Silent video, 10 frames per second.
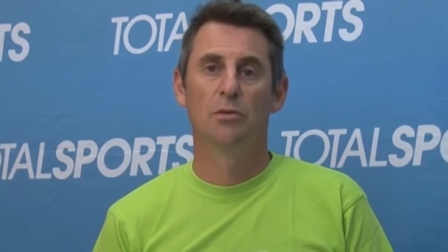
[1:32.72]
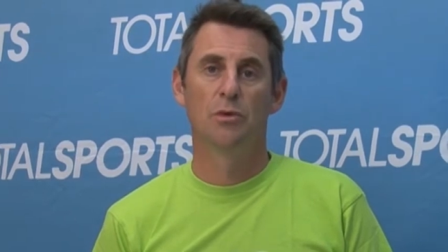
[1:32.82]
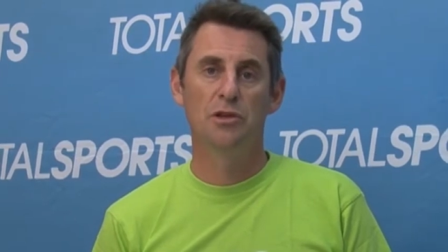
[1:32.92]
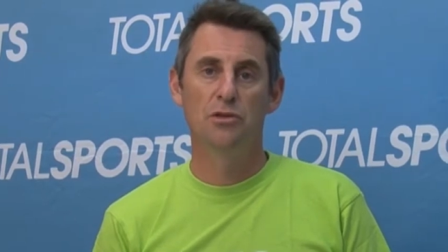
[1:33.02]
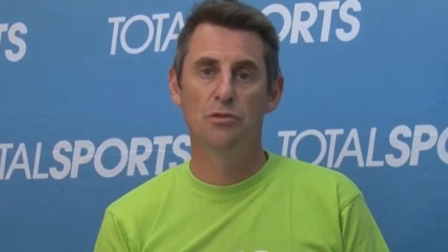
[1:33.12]

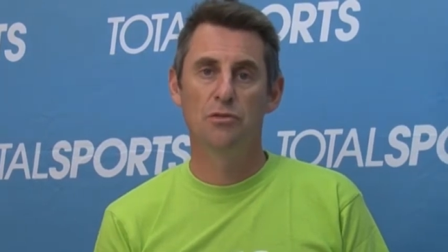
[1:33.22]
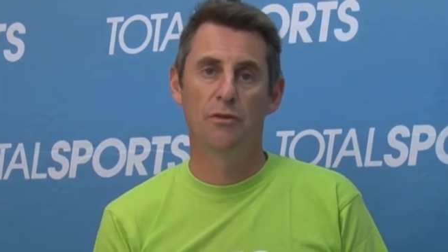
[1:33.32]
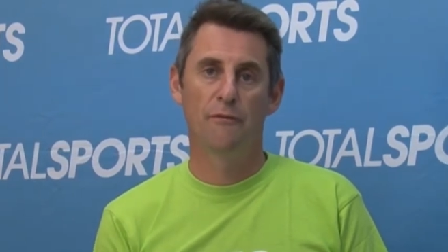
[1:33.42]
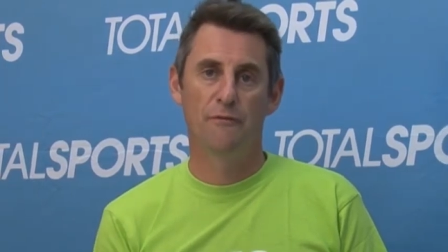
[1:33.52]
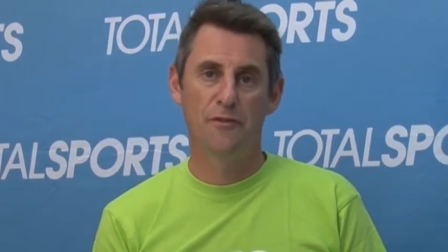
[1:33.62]
When you
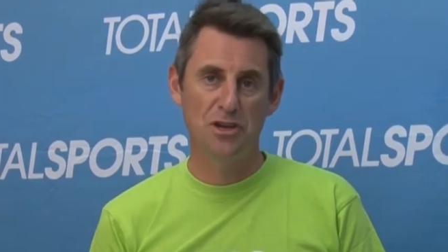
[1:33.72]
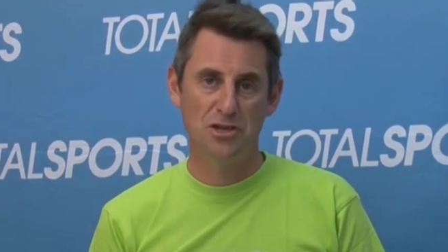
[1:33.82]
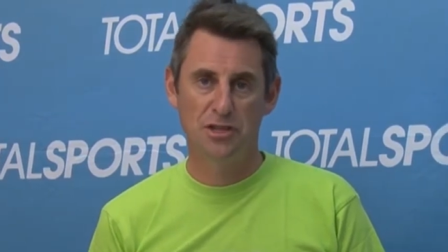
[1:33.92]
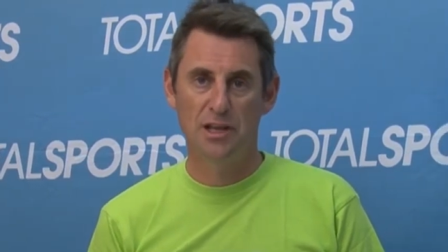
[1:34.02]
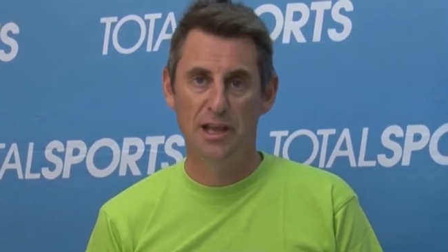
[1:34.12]

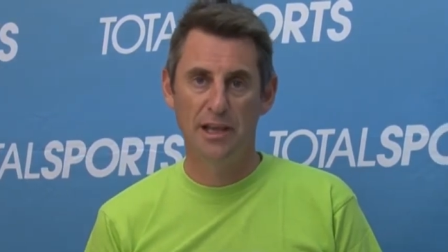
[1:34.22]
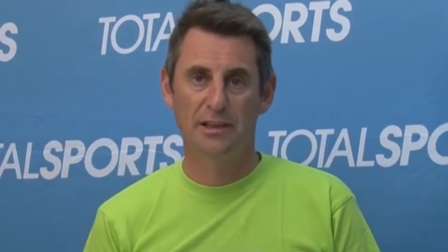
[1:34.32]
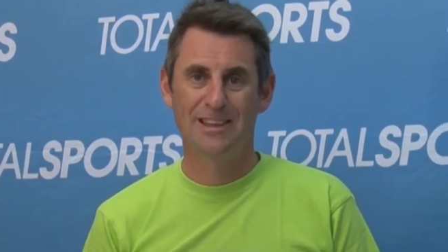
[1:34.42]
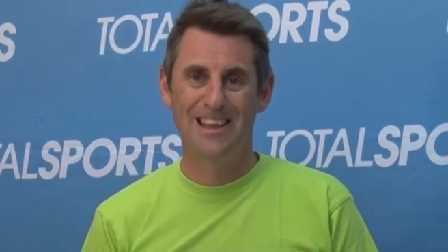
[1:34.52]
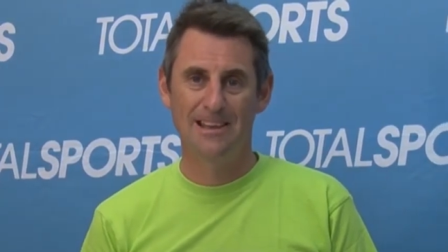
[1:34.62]
finish the leg
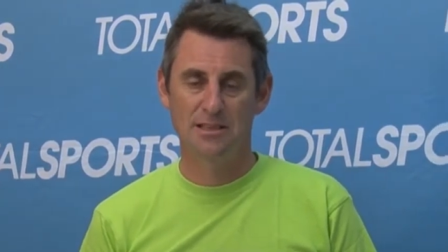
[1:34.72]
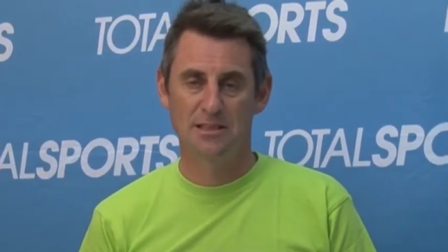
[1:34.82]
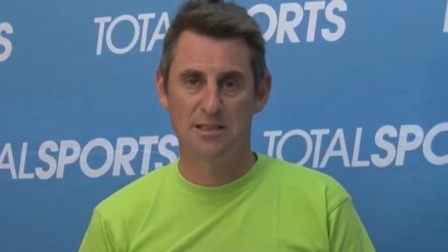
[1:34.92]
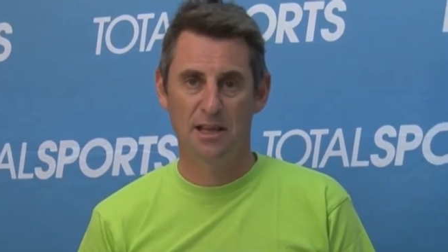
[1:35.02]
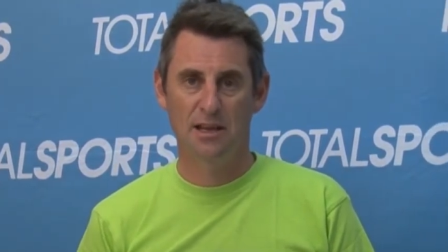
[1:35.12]
at the end of the
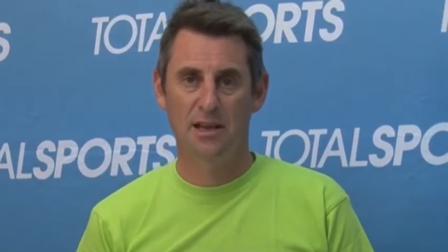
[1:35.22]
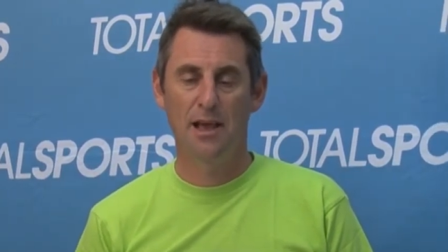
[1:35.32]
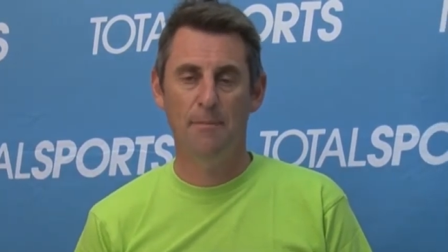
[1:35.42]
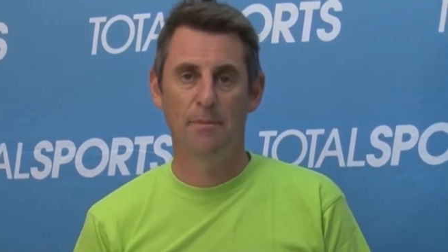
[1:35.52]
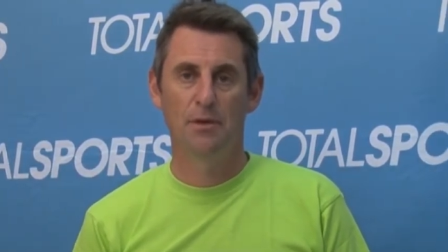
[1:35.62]
second
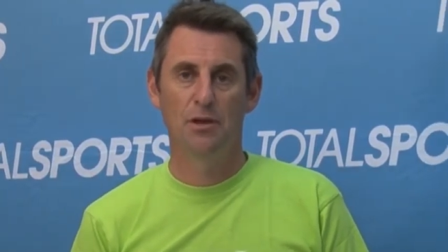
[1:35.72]
lap,